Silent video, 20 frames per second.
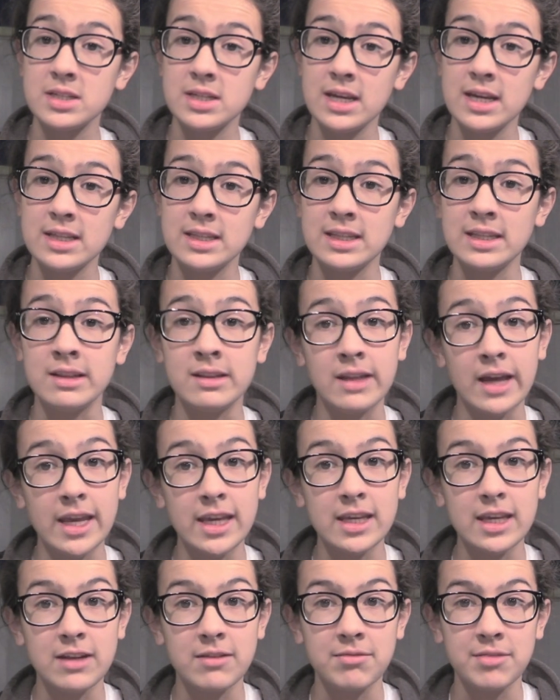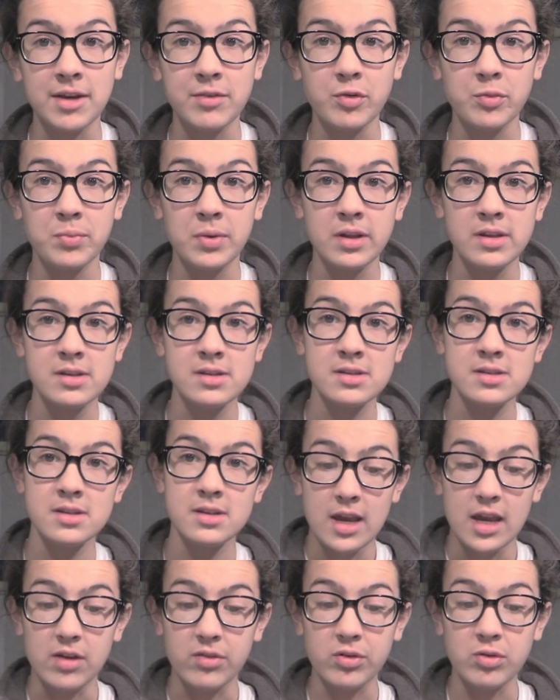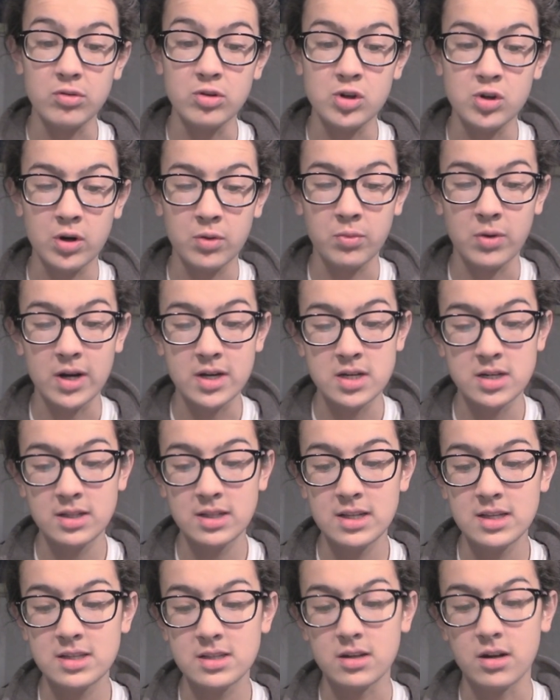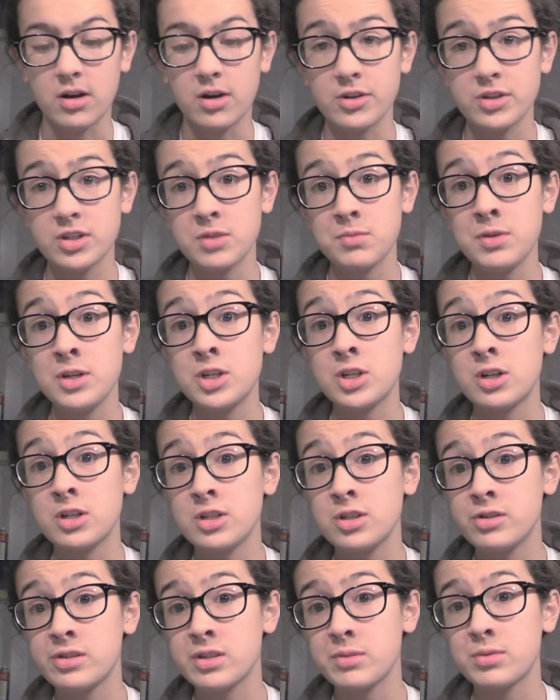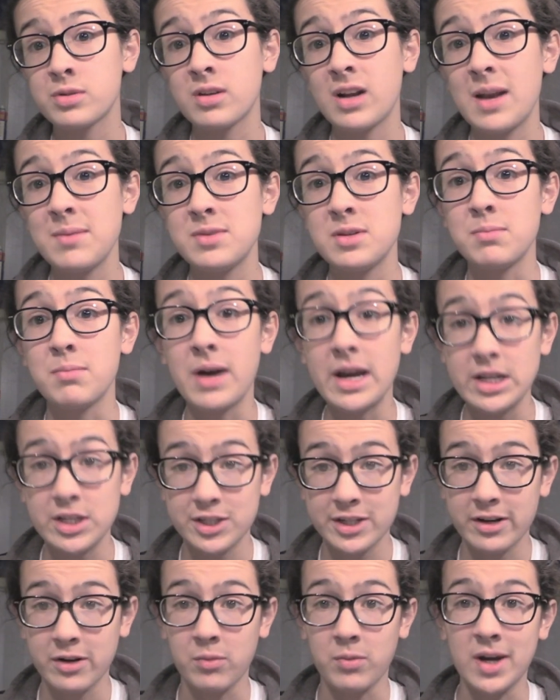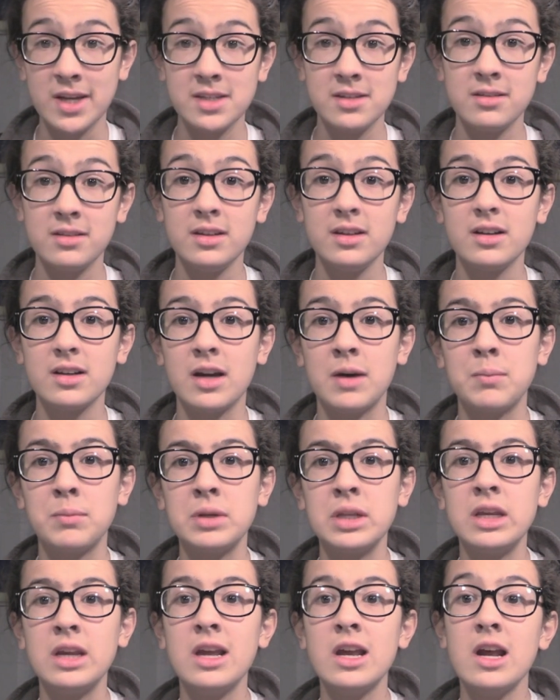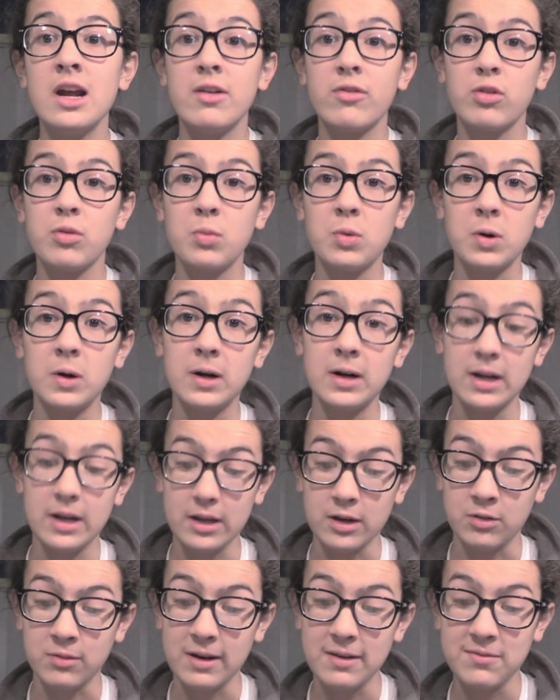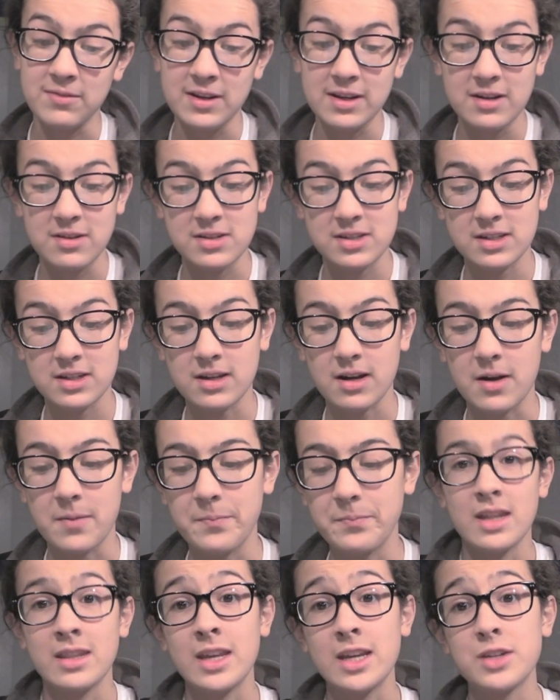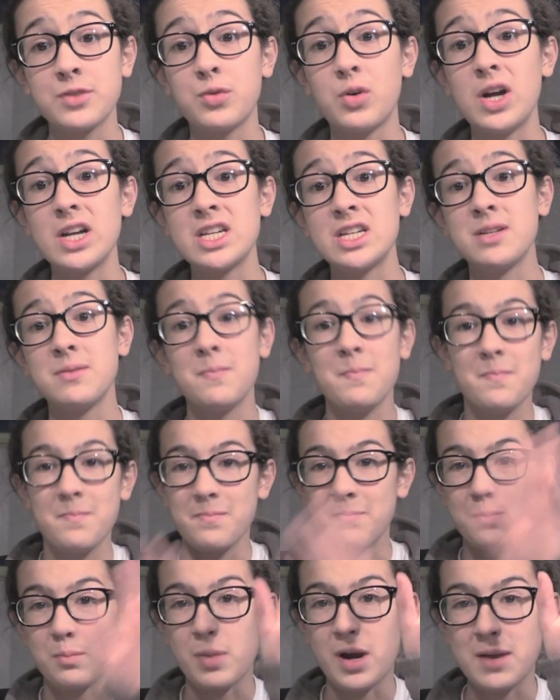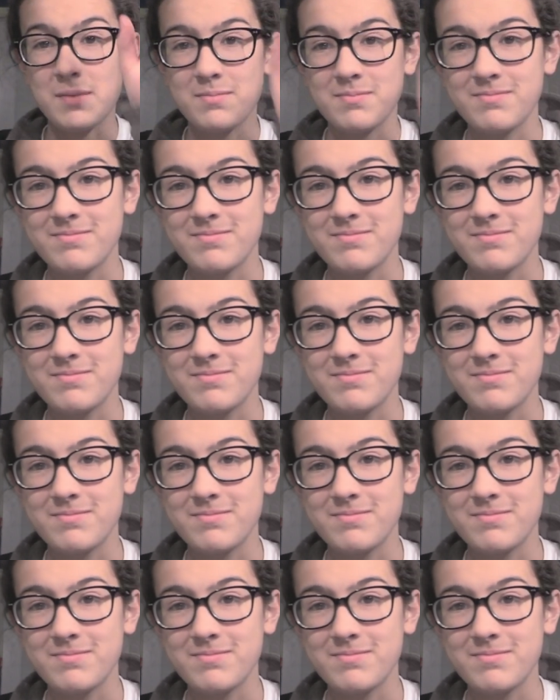hit the like and favorite buttons if you enjoyed watching this. Also be sure to subscribe to my channel YT Theater Company for more great videos to come. Thanks for watching. Bye.